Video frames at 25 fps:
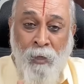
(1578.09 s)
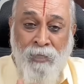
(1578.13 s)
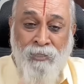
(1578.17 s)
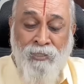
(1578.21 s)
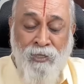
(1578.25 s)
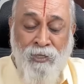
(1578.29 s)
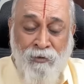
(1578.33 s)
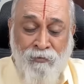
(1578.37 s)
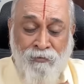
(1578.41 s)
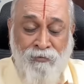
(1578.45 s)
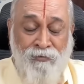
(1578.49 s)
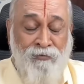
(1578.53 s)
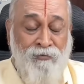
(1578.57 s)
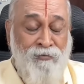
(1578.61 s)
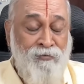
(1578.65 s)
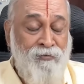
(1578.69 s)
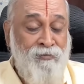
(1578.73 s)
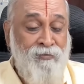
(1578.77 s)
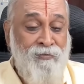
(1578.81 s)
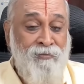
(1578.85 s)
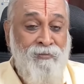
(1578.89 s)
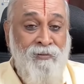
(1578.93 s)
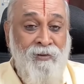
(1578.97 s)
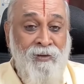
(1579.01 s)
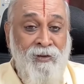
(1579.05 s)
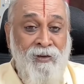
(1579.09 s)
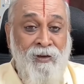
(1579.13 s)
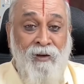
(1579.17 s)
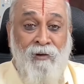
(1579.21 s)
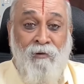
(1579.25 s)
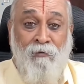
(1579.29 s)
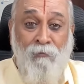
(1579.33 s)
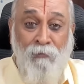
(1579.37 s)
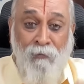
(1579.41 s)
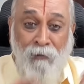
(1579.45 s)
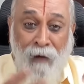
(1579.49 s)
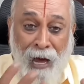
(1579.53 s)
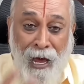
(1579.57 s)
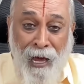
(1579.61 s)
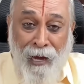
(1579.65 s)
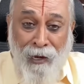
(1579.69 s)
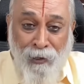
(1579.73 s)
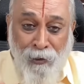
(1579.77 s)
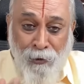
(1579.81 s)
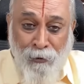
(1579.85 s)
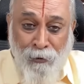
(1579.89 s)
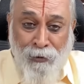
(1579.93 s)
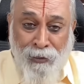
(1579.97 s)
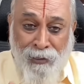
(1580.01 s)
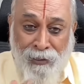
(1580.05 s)
much of
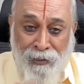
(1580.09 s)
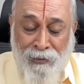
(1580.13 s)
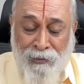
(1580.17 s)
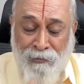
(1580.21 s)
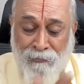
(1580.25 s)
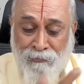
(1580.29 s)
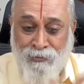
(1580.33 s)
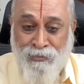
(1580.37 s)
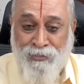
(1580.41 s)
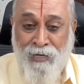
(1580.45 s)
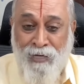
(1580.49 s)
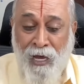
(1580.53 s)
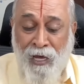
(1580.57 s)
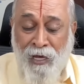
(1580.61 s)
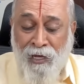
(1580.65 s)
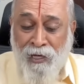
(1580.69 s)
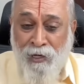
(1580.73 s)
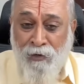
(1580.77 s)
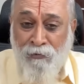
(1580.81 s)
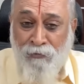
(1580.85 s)
value he gives.